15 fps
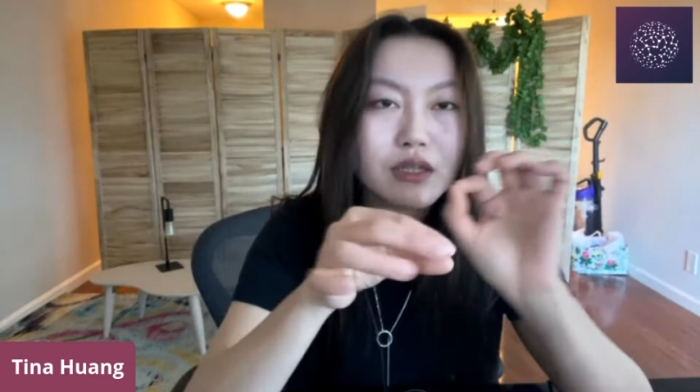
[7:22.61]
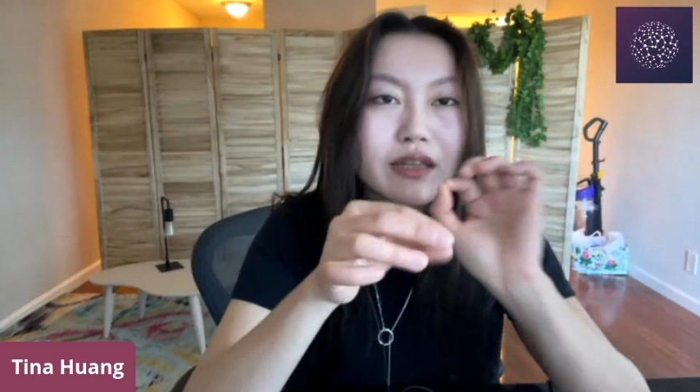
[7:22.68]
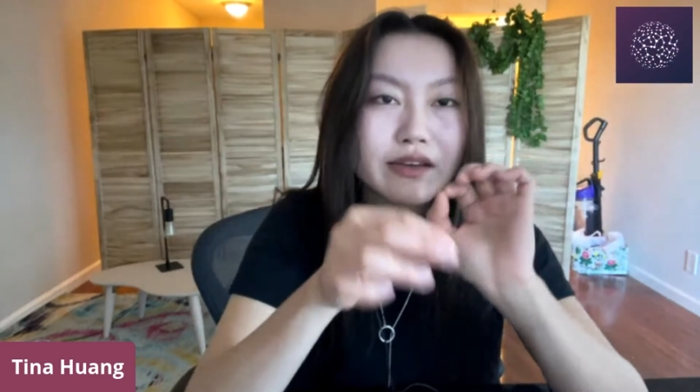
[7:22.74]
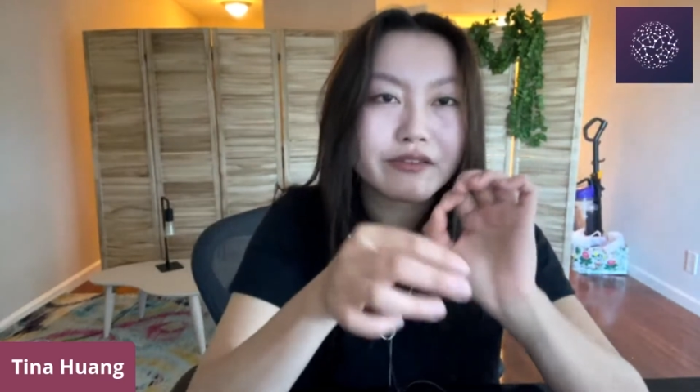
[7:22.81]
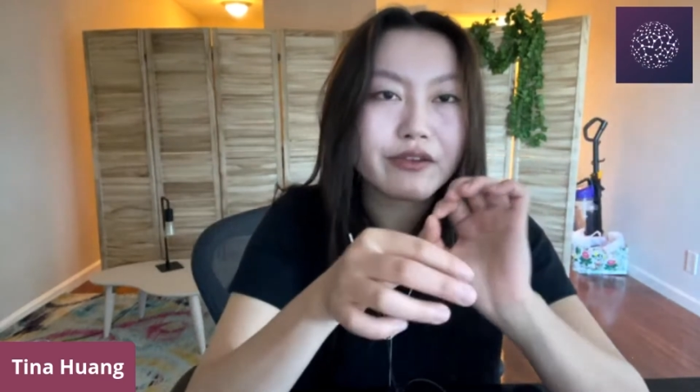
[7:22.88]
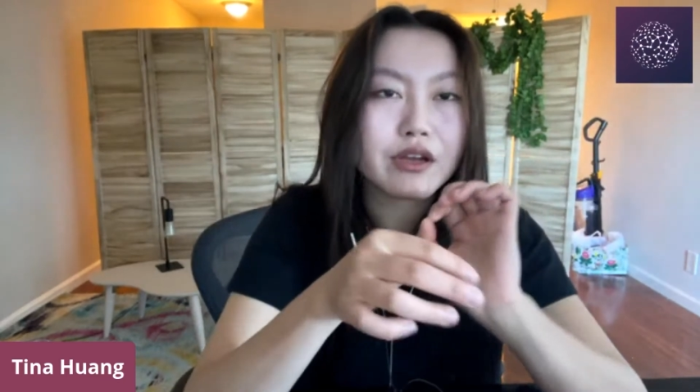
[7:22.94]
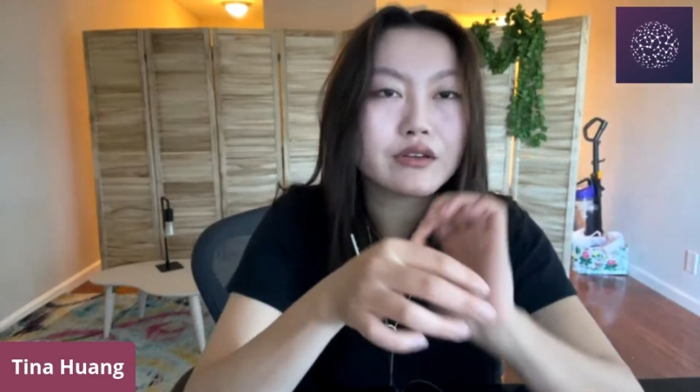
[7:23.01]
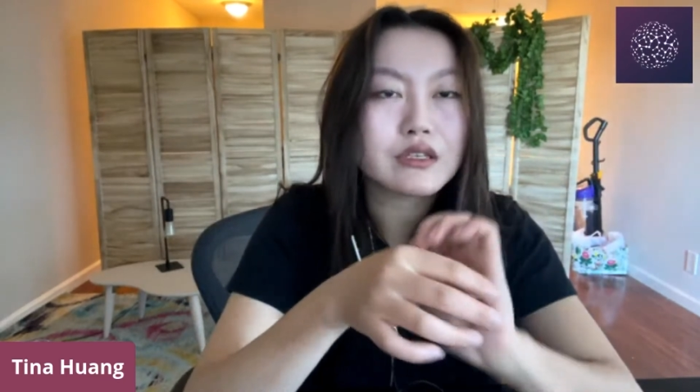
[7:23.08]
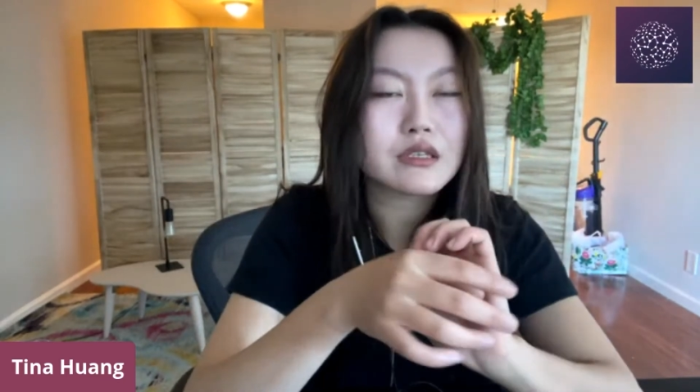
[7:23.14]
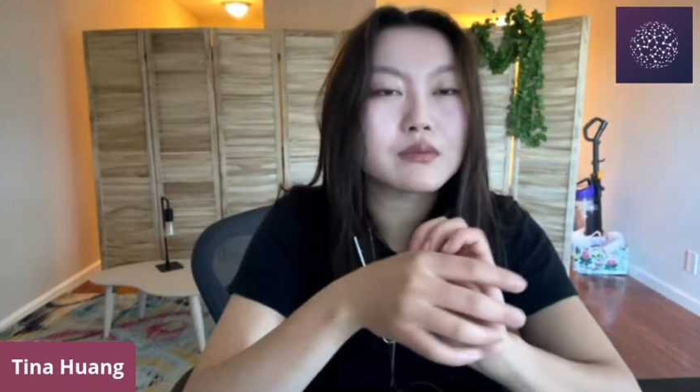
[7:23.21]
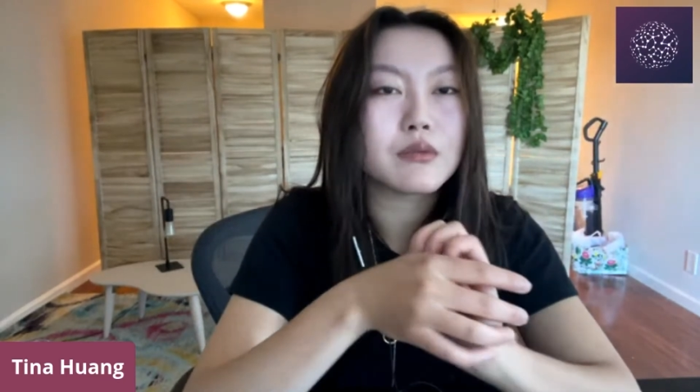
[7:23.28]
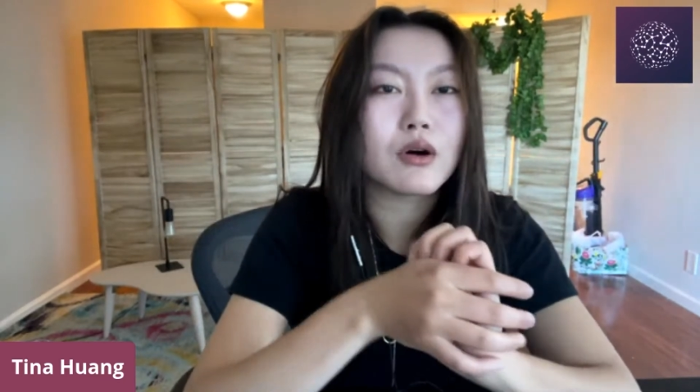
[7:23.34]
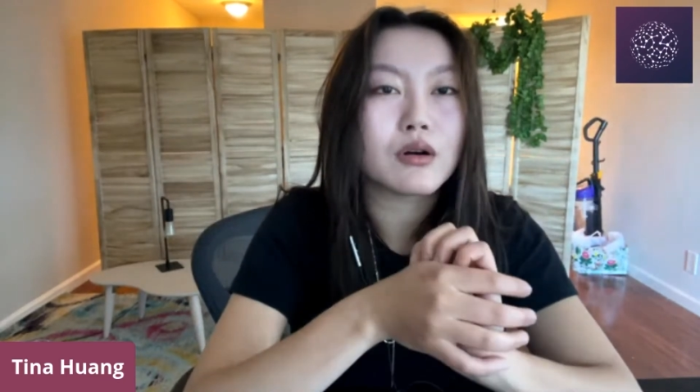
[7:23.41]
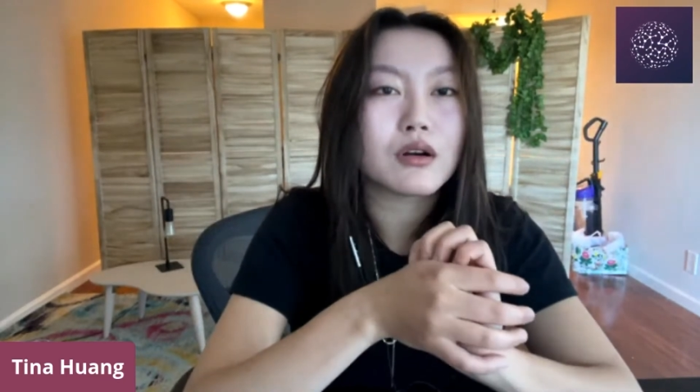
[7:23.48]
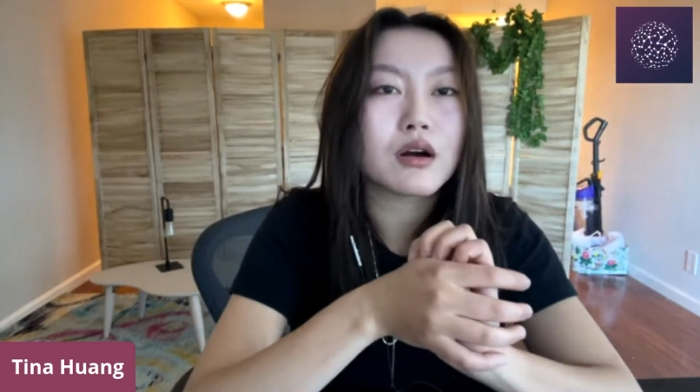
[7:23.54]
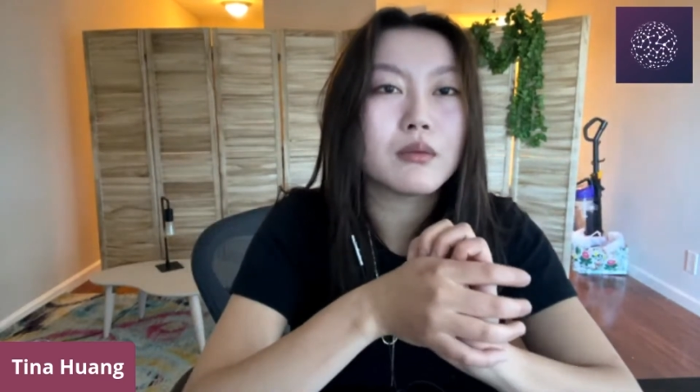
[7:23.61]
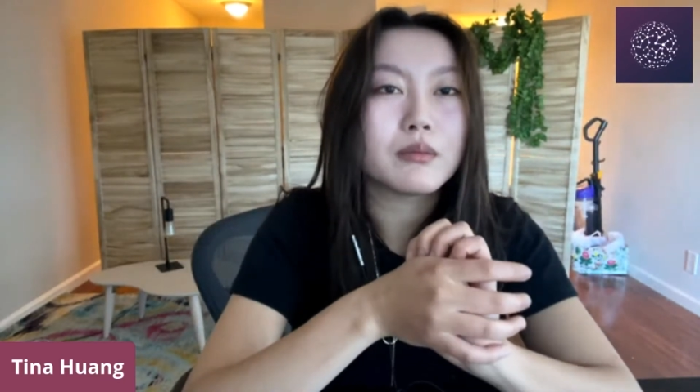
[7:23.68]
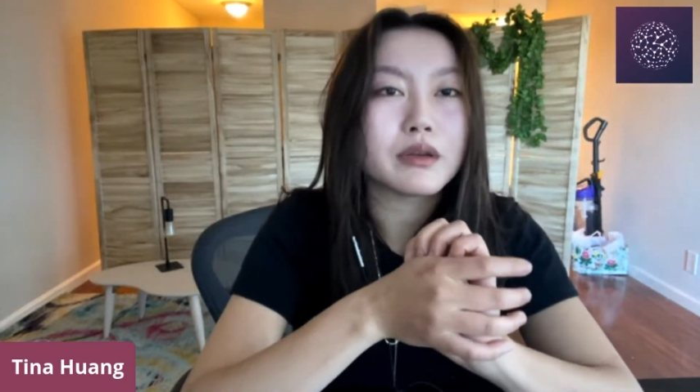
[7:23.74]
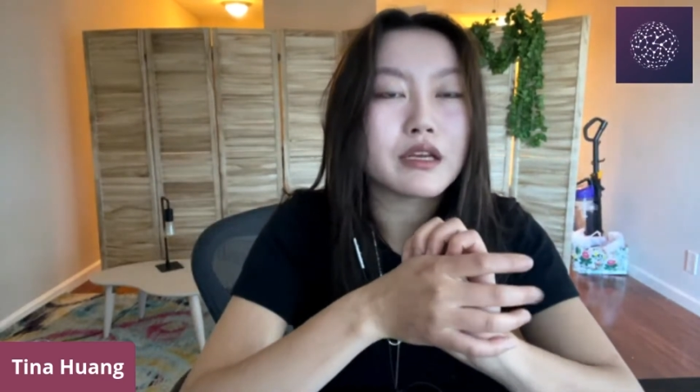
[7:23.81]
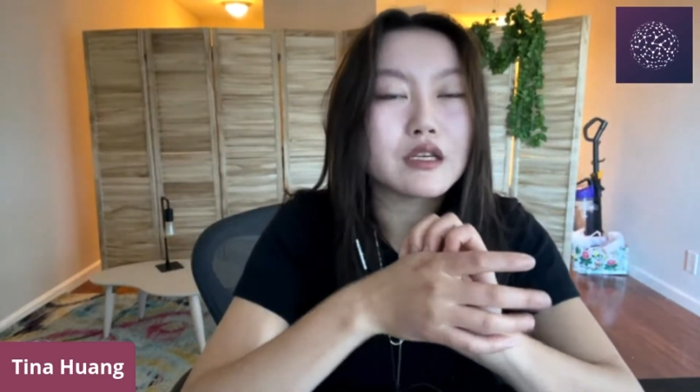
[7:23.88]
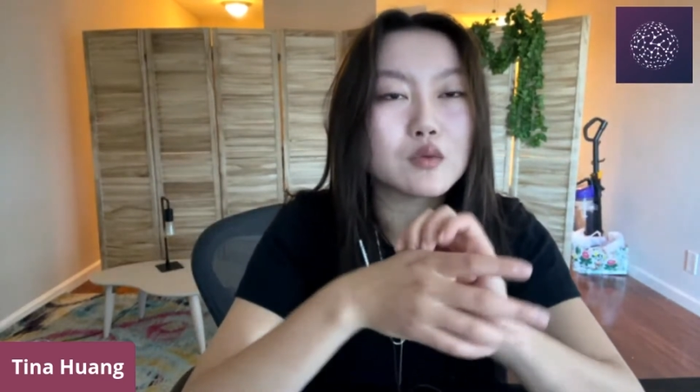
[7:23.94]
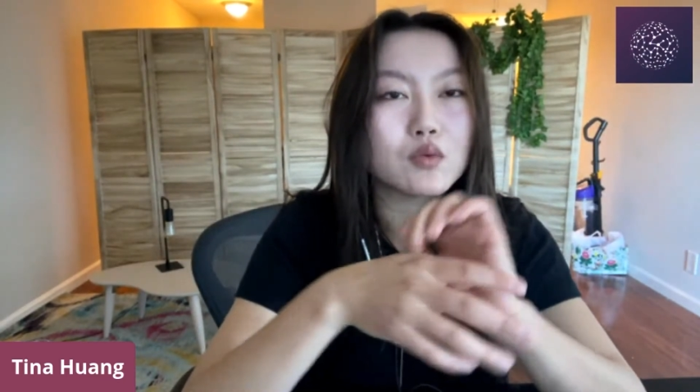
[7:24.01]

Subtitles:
like very small companies,